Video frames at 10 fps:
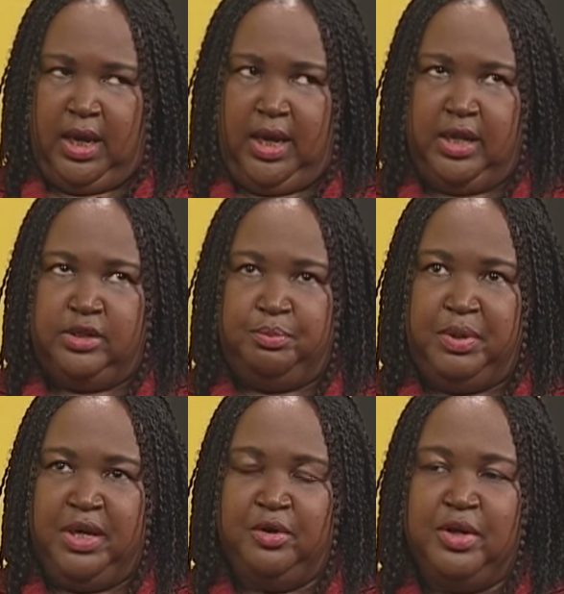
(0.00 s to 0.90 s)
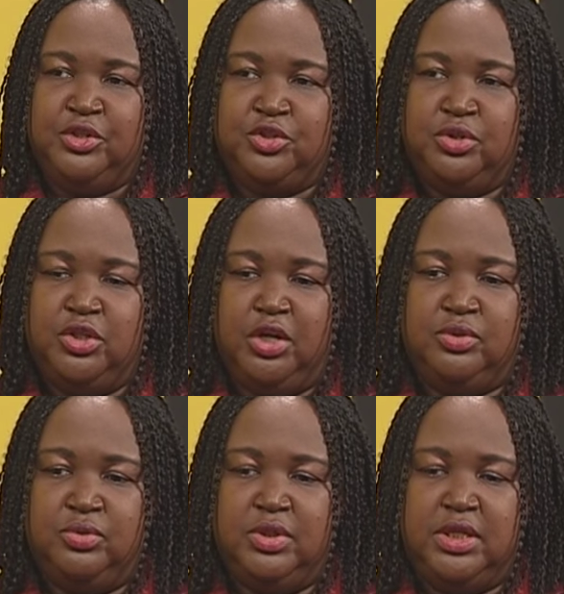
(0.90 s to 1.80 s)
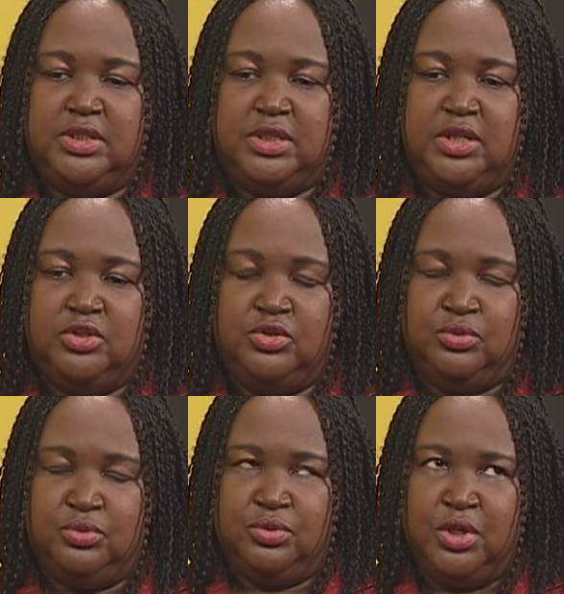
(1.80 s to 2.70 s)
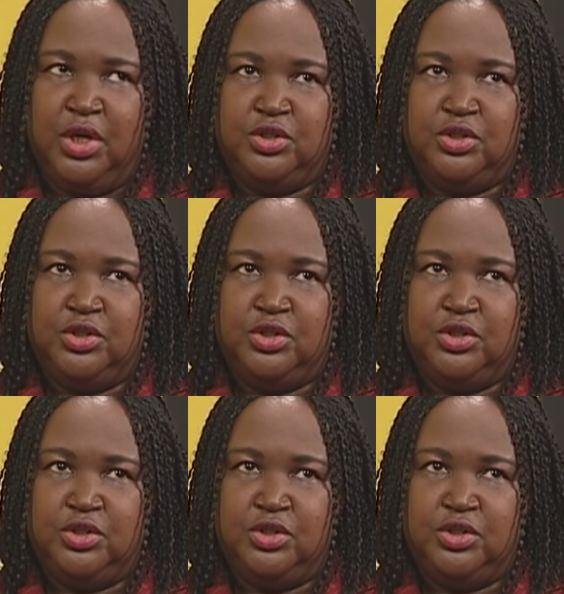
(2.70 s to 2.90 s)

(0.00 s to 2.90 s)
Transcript: And parents should not only seek to